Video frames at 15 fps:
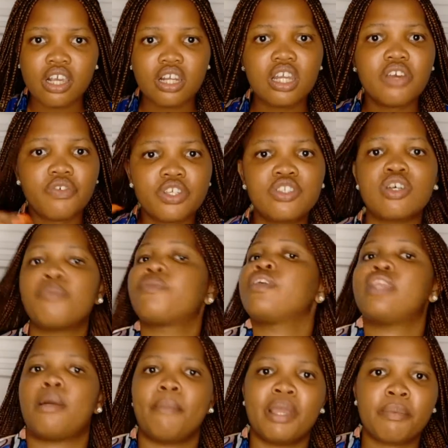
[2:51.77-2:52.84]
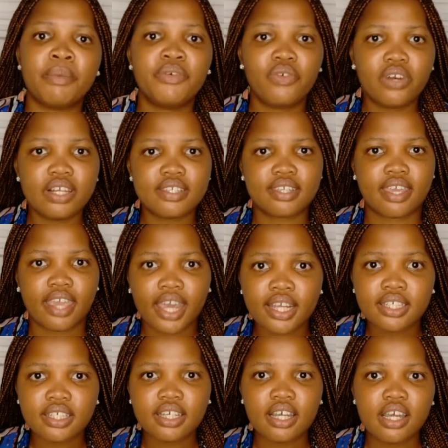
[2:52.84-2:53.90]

Live with something that make me really scared?